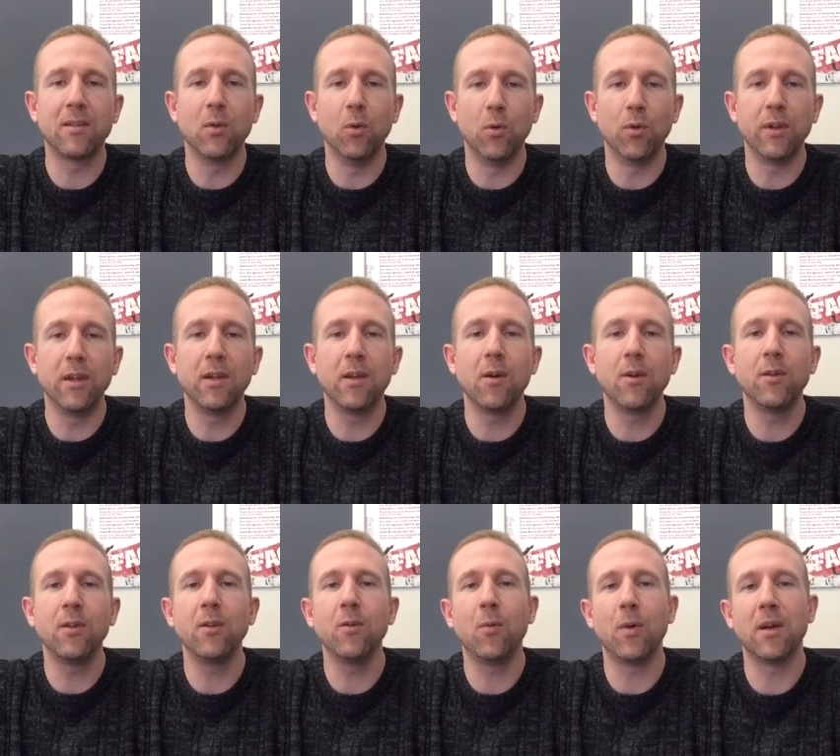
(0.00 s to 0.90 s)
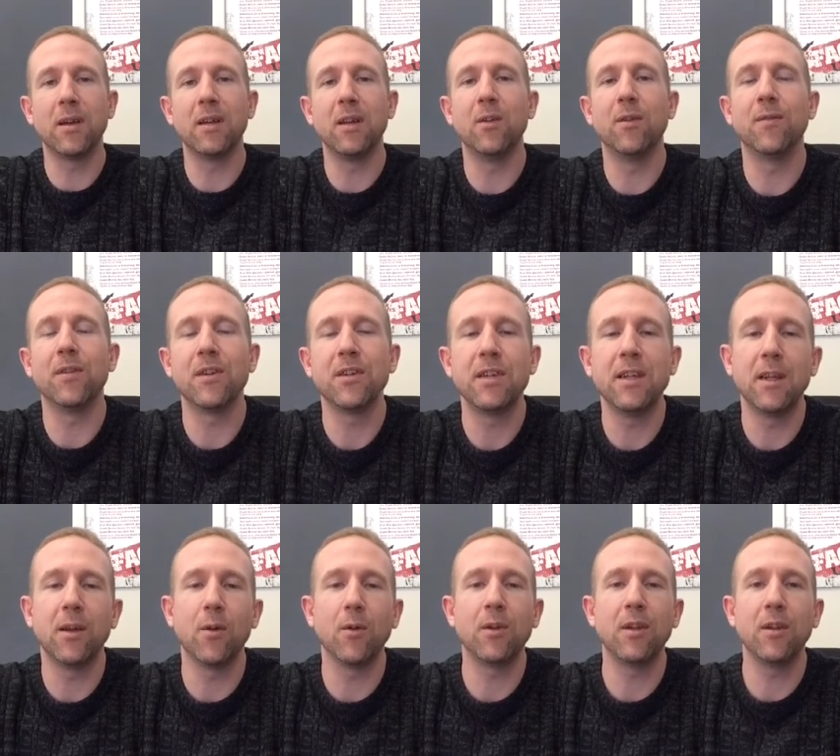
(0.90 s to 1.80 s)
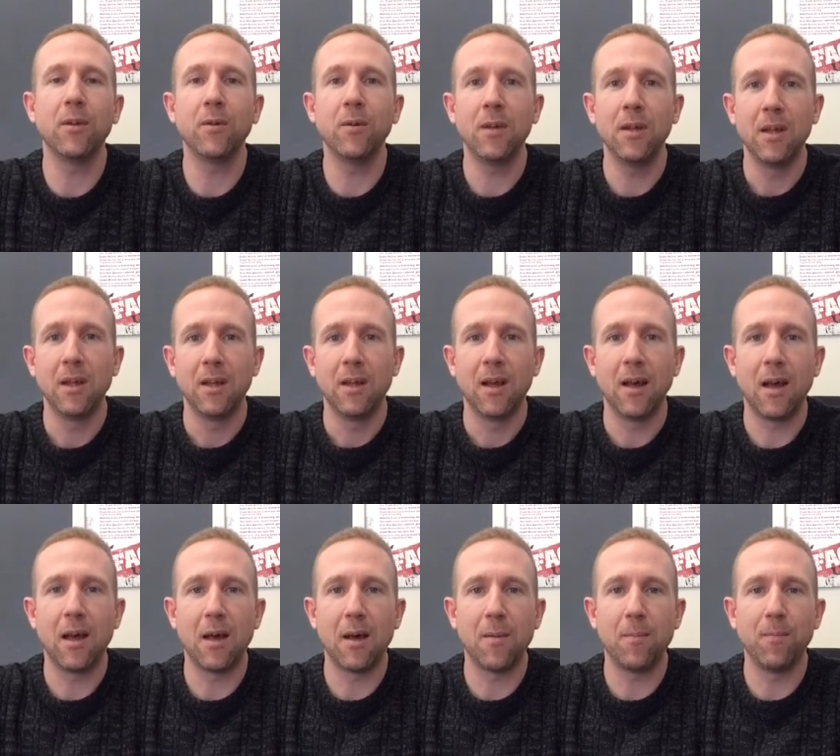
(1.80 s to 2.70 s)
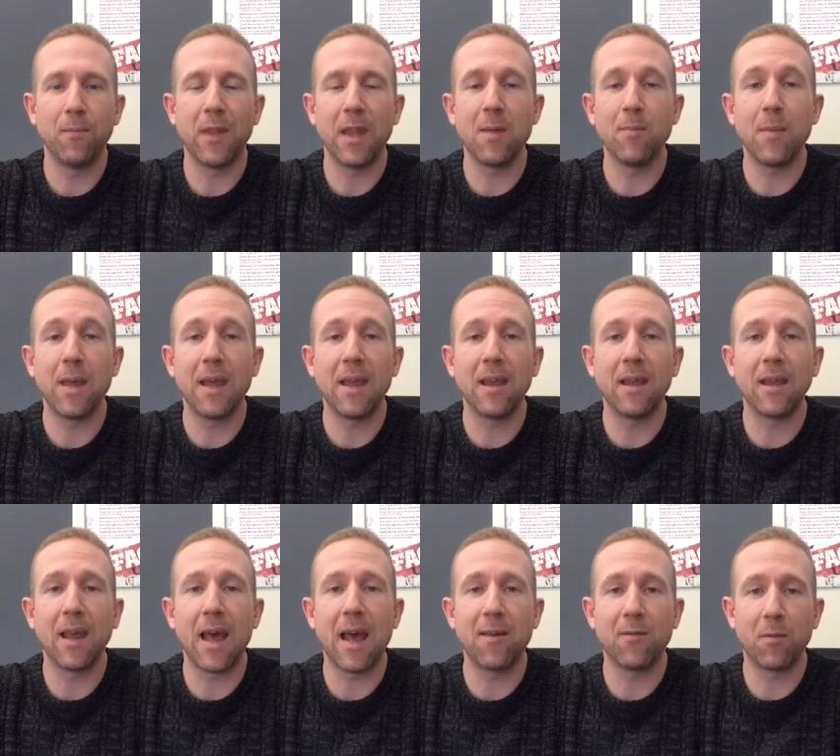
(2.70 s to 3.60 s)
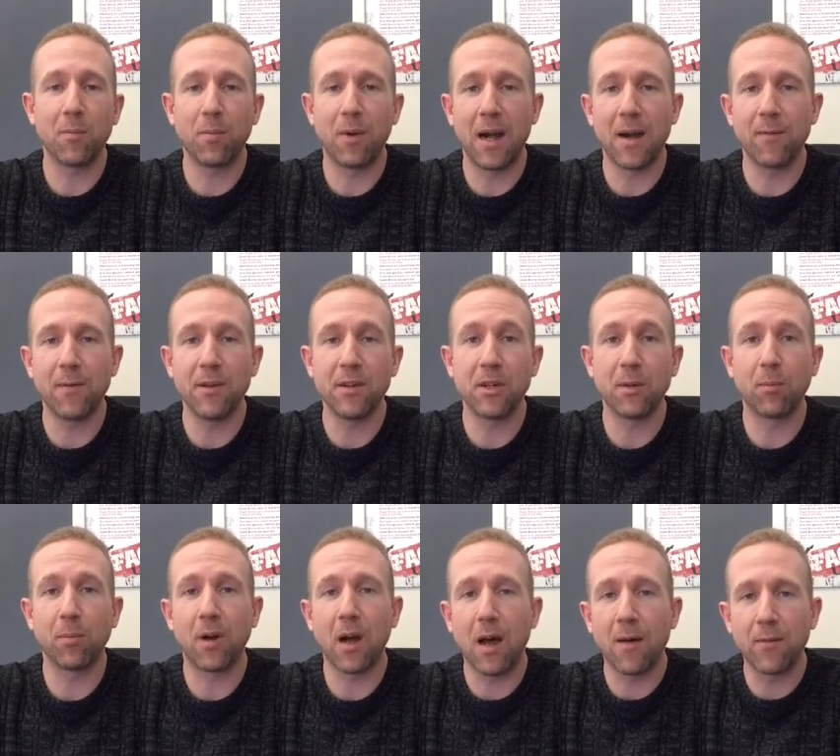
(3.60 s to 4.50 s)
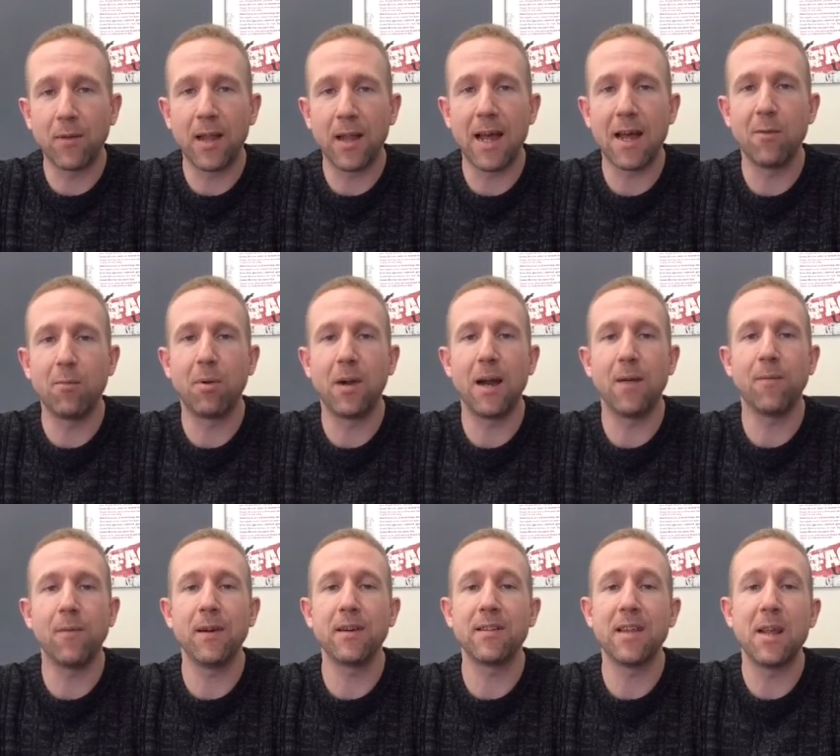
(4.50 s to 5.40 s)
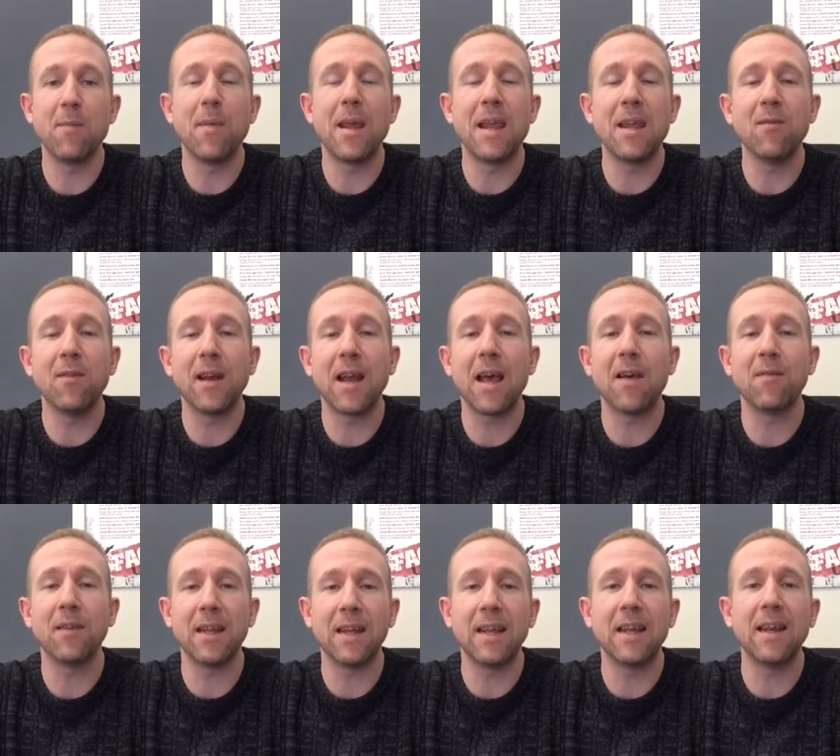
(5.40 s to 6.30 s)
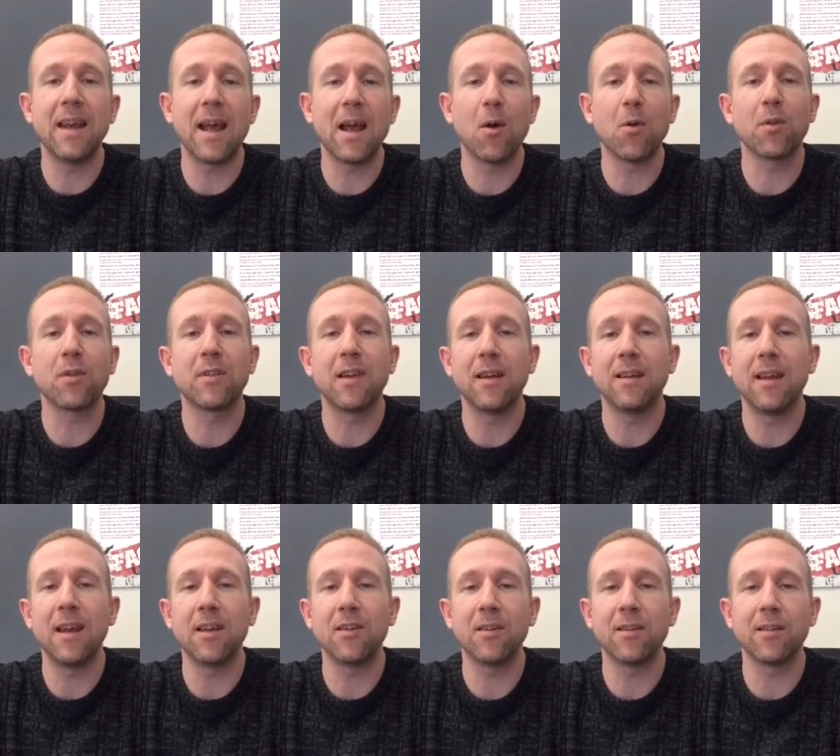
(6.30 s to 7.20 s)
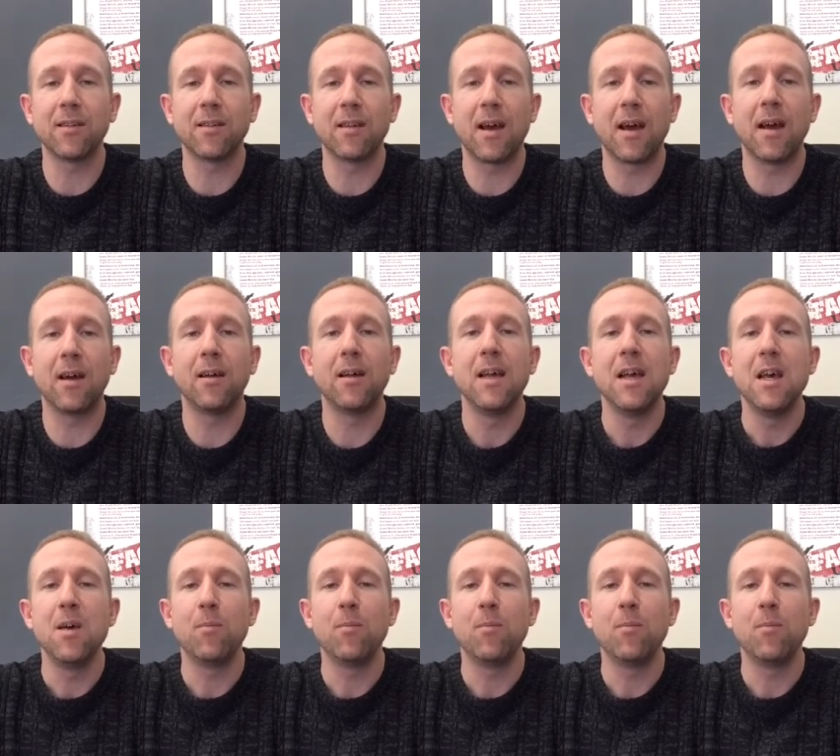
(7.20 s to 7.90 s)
school you go to, what university you go to, they may have a preference, your prof will have preference, they may even have an in-house citation style.